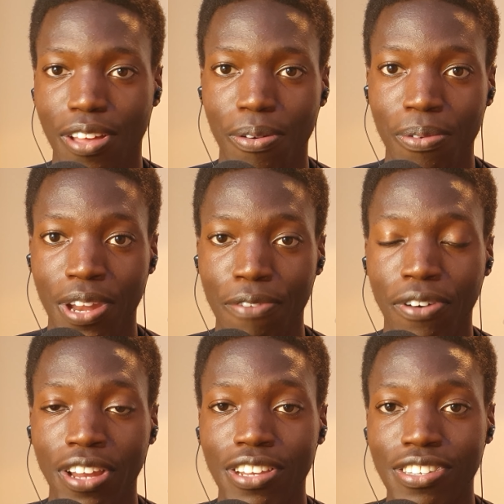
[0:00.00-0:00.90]
when they
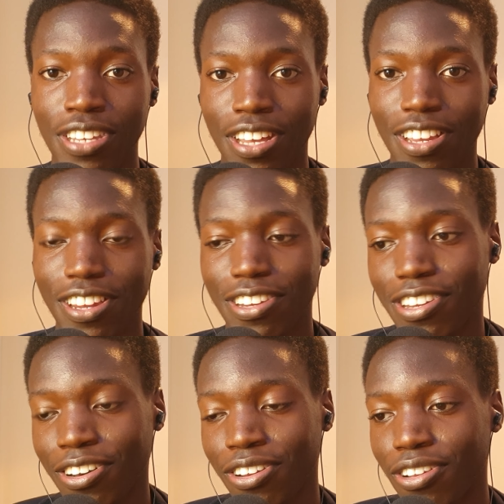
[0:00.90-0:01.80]
finally see it,
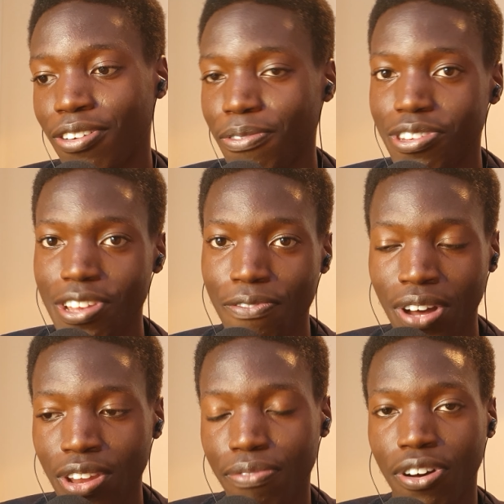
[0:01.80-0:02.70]
they're gonna obviously
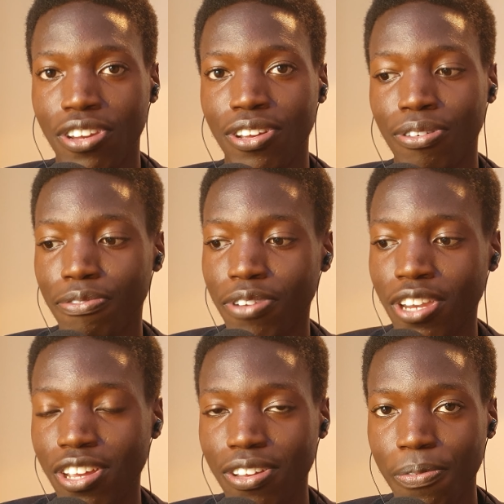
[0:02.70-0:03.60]
find it funny,
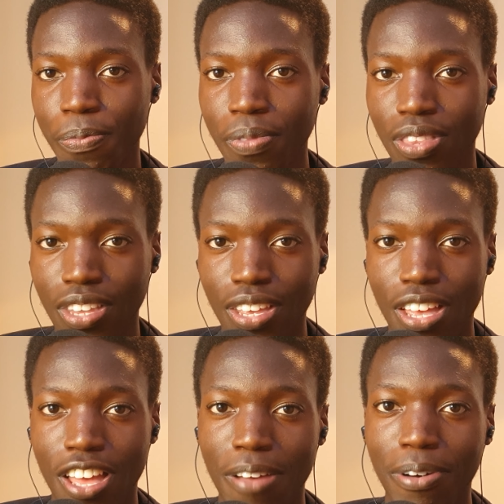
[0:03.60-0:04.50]
hopefully.
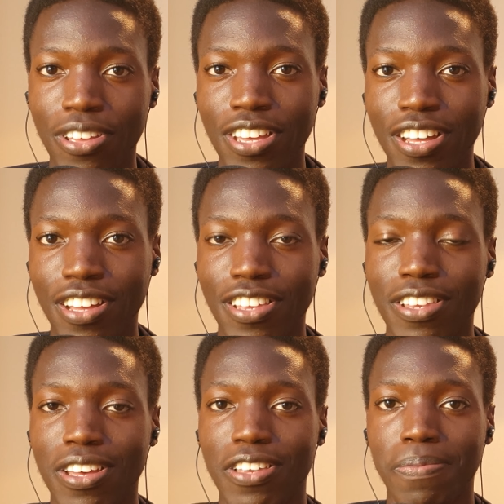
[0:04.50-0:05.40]
But yeah,
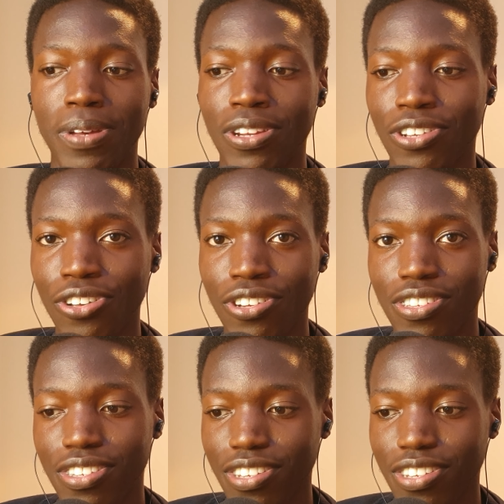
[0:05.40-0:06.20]
it's been good.